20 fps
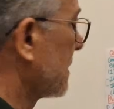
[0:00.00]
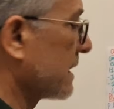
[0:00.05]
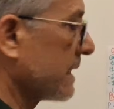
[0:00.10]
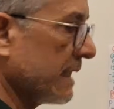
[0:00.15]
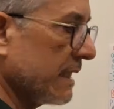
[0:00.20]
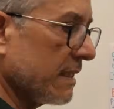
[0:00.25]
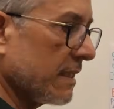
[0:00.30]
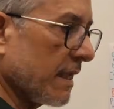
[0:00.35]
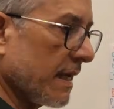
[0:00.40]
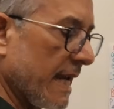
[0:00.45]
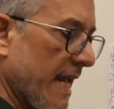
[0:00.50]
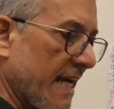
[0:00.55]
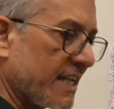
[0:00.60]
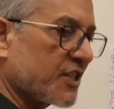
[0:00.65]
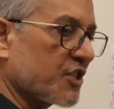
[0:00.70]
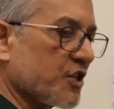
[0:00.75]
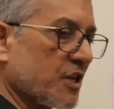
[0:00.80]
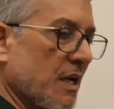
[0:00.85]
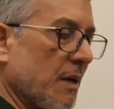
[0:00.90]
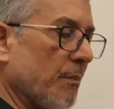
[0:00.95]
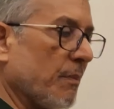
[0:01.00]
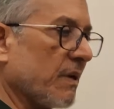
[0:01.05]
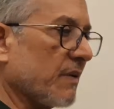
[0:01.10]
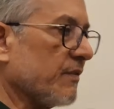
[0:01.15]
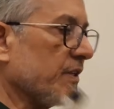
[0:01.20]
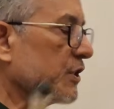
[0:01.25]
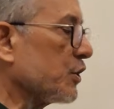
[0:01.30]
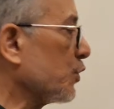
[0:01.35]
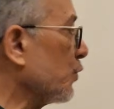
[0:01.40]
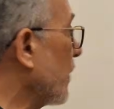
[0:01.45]
see the next number
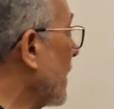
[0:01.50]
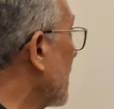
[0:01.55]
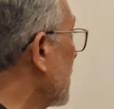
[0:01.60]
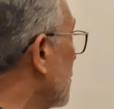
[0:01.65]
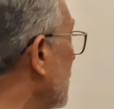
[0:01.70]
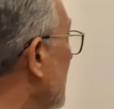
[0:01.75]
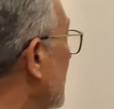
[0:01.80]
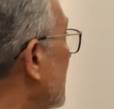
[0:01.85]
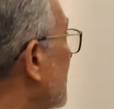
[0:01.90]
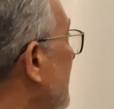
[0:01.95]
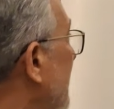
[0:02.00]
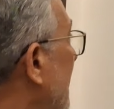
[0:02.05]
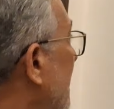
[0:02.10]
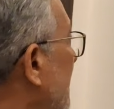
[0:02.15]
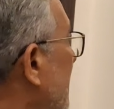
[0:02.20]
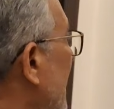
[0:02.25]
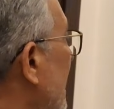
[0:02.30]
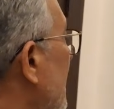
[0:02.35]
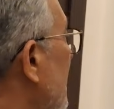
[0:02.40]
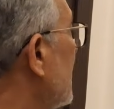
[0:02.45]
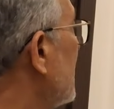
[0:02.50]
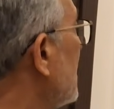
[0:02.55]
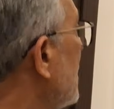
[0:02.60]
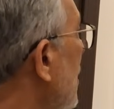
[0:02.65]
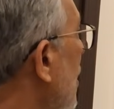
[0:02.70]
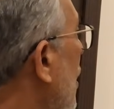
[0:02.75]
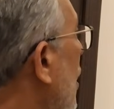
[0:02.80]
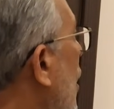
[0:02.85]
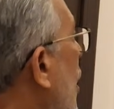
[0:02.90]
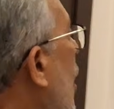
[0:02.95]
which you want to understand, that is
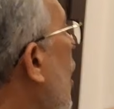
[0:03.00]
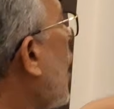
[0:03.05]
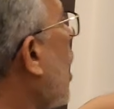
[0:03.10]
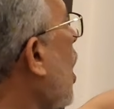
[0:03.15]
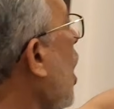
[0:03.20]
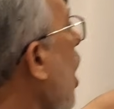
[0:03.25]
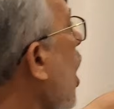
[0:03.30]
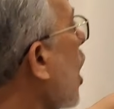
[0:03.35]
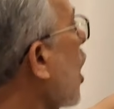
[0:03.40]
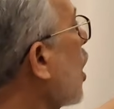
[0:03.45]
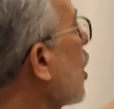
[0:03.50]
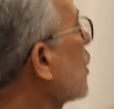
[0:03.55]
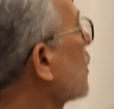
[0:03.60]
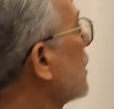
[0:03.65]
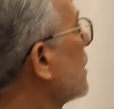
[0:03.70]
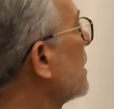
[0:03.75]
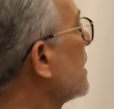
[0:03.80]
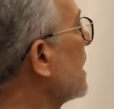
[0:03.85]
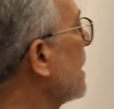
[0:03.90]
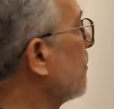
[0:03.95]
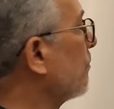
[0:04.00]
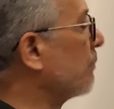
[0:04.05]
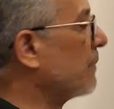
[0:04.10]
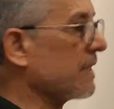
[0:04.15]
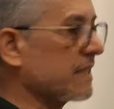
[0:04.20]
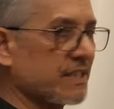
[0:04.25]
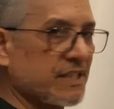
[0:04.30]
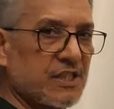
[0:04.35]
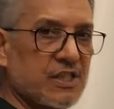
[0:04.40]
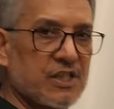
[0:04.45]
odd
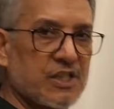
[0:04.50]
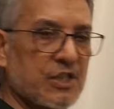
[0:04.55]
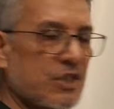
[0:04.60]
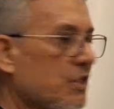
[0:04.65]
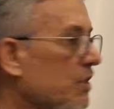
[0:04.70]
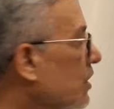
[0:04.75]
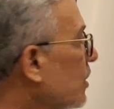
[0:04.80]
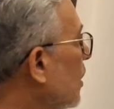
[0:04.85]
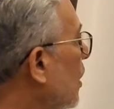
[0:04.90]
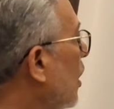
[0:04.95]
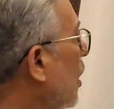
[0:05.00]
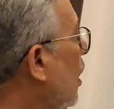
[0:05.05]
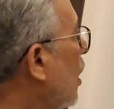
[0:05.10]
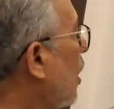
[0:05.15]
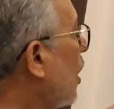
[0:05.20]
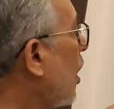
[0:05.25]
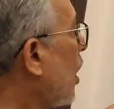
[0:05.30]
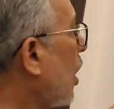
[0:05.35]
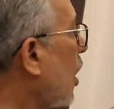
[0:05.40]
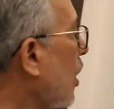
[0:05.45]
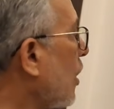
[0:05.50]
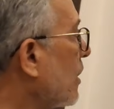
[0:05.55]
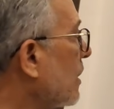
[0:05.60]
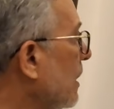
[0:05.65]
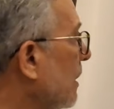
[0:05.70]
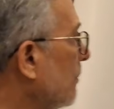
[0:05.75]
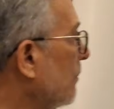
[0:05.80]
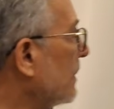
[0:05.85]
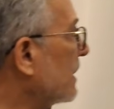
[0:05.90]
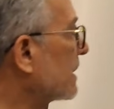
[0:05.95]
numbers. Odd
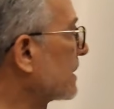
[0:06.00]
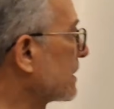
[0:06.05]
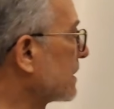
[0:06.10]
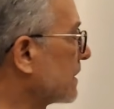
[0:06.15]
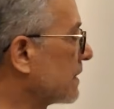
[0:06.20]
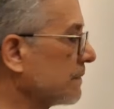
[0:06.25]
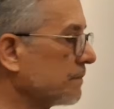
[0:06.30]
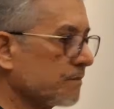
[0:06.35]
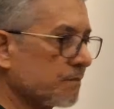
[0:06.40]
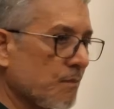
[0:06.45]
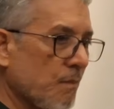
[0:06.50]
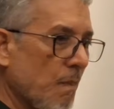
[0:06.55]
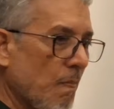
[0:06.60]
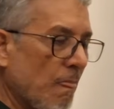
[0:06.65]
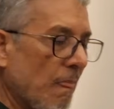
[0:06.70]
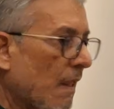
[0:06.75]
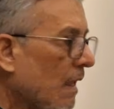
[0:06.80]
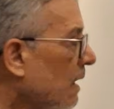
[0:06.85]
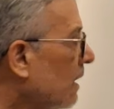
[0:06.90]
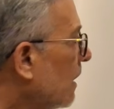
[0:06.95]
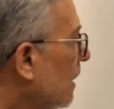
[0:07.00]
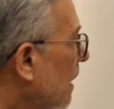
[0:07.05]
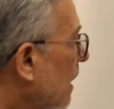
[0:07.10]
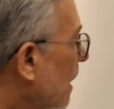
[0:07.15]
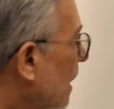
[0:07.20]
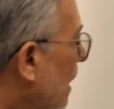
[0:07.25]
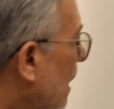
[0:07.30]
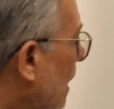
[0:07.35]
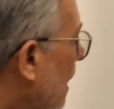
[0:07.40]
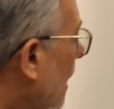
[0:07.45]
numbers.
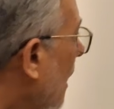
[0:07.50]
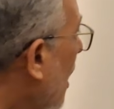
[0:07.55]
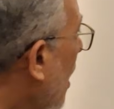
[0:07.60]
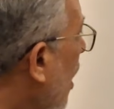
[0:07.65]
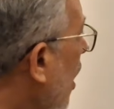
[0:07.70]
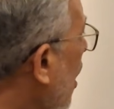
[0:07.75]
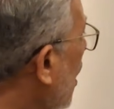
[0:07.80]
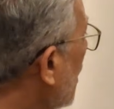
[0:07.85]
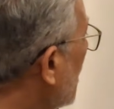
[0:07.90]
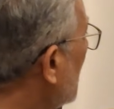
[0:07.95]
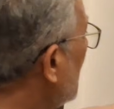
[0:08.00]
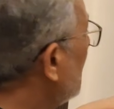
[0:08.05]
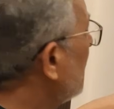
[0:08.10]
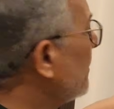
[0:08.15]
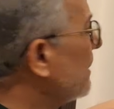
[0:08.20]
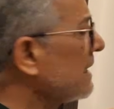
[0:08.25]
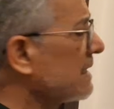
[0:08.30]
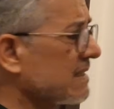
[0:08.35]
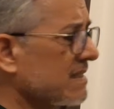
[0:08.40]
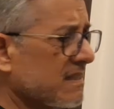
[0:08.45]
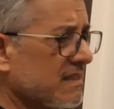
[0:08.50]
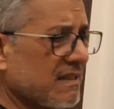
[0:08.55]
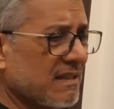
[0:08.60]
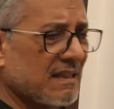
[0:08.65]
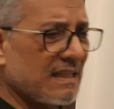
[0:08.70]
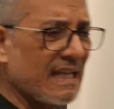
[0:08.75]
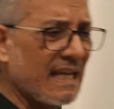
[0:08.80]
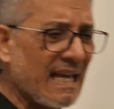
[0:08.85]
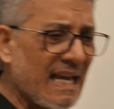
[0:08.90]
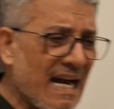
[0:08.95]
Odd numbers,
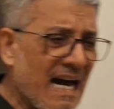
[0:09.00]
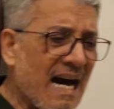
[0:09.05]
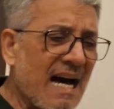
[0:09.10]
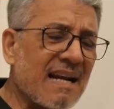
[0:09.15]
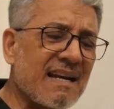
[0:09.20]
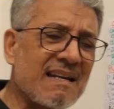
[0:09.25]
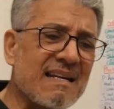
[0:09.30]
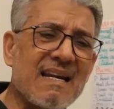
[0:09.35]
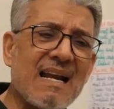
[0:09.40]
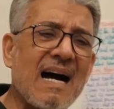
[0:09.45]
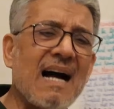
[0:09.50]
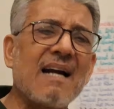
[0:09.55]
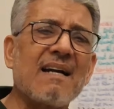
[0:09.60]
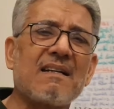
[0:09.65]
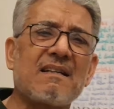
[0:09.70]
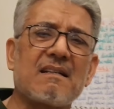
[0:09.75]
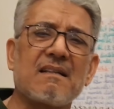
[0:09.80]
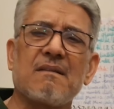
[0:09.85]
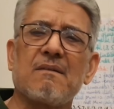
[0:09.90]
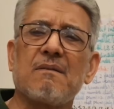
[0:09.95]
they are not